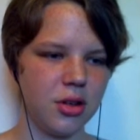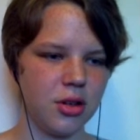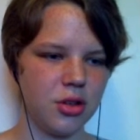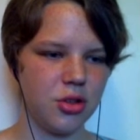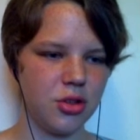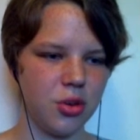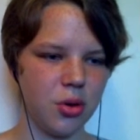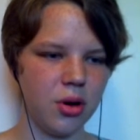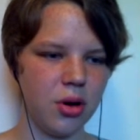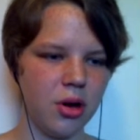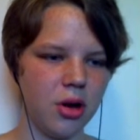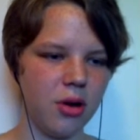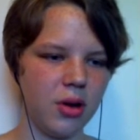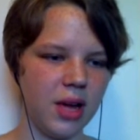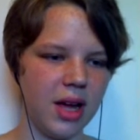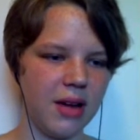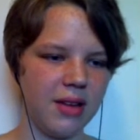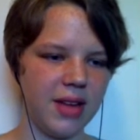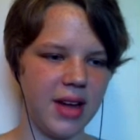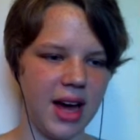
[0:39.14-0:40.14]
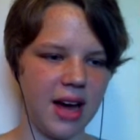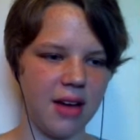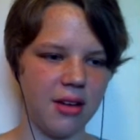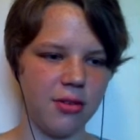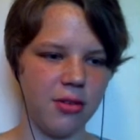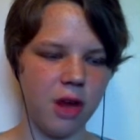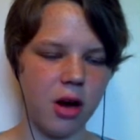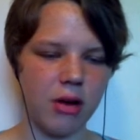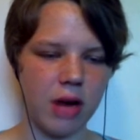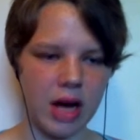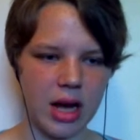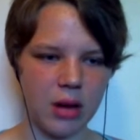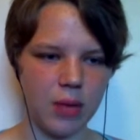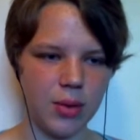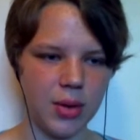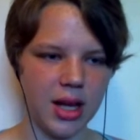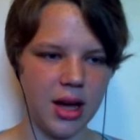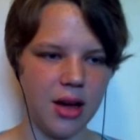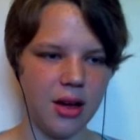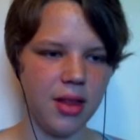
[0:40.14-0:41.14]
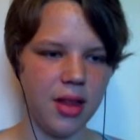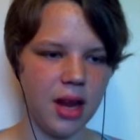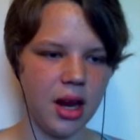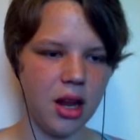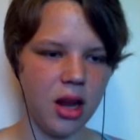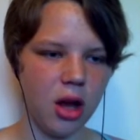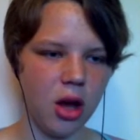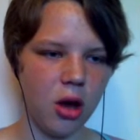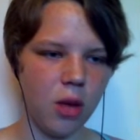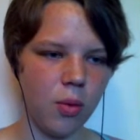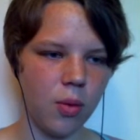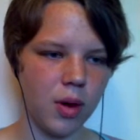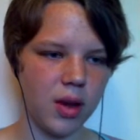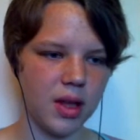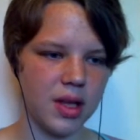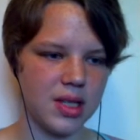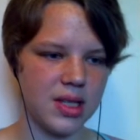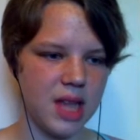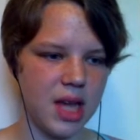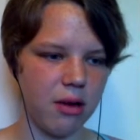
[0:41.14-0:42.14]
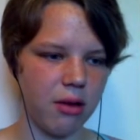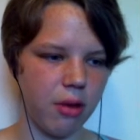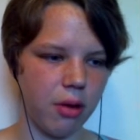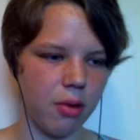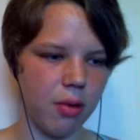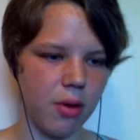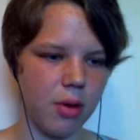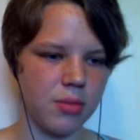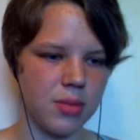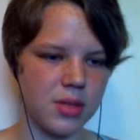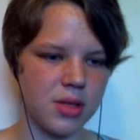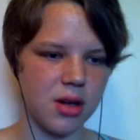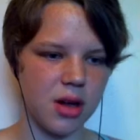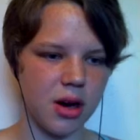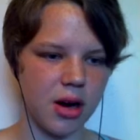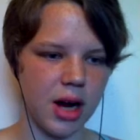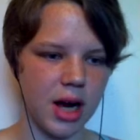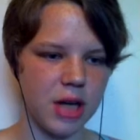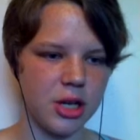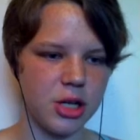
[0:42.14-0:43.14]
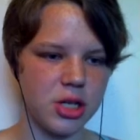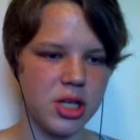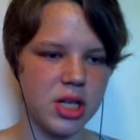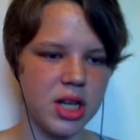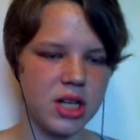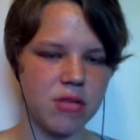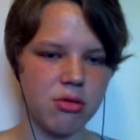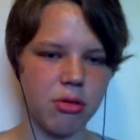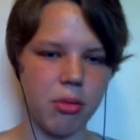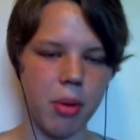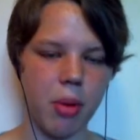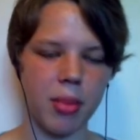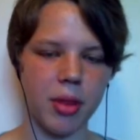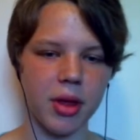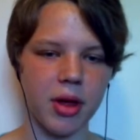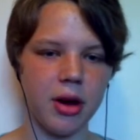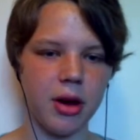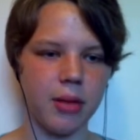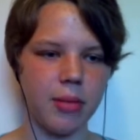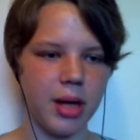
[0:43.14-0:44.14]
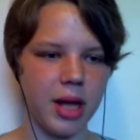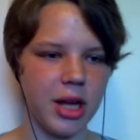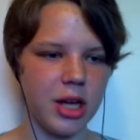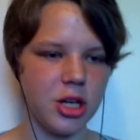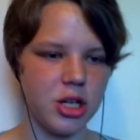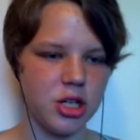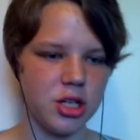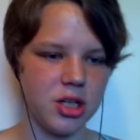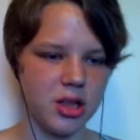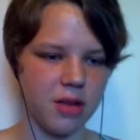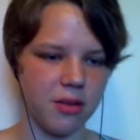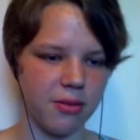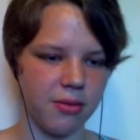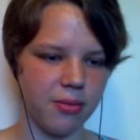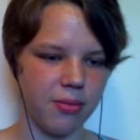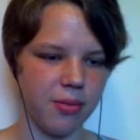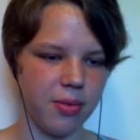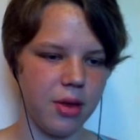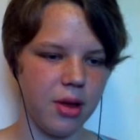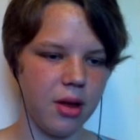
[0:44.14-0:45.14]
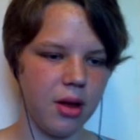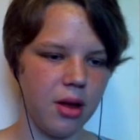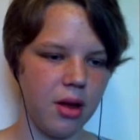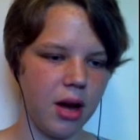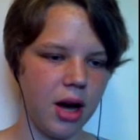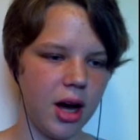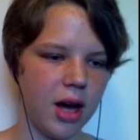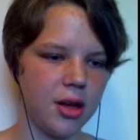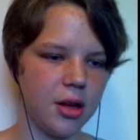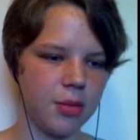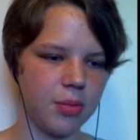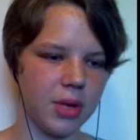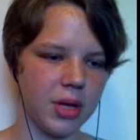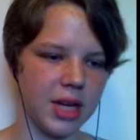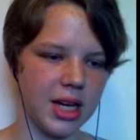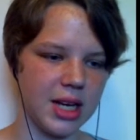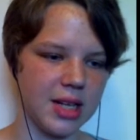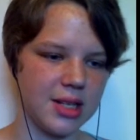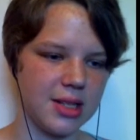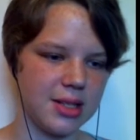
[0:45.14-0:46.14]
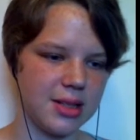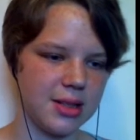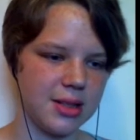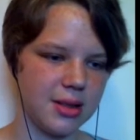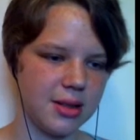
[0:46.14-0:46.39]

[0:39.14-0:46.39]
Torn note left half. Alright, well now that I know where the secret rooms are, I just need to remember the combination to the other place.